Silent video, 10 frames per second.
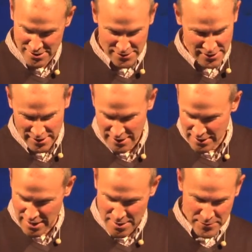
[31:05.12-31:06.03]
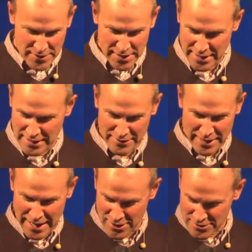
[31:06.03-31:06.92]
to get it
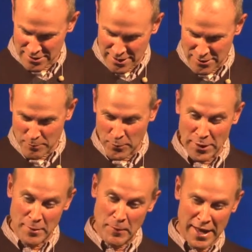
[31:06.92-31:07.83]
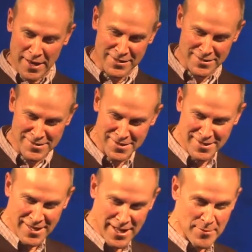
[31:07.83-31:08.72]
out and kind of pull it back, and
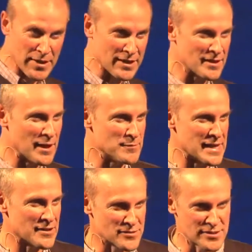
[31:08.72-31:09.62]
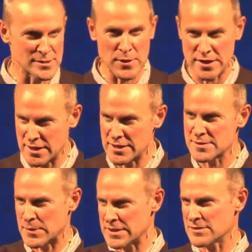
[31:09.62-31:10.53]
it comes out of the spin. He
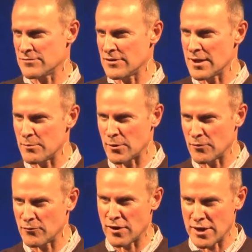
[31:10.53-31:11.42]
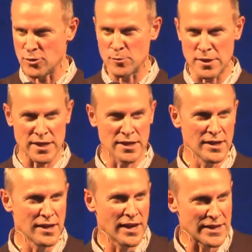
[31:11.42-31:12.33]
begins to fly normally.
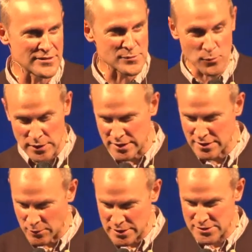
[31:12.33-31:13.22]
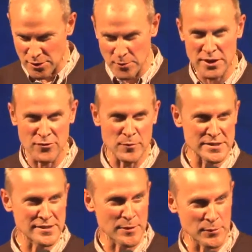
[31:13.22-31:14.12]
And when he's got kind of a bit
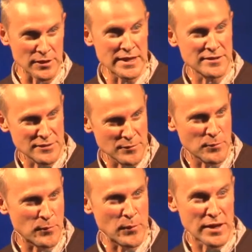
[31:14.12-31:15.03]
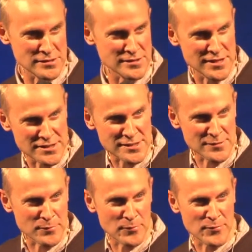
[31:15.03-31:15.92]
stable, the pastor turns to
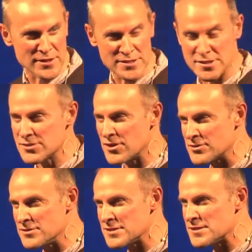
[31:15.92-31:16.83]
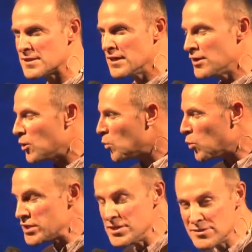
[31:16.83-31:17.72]
this instructor and says,
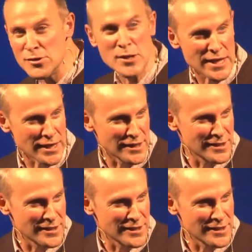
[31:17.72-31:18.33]
what are you doing?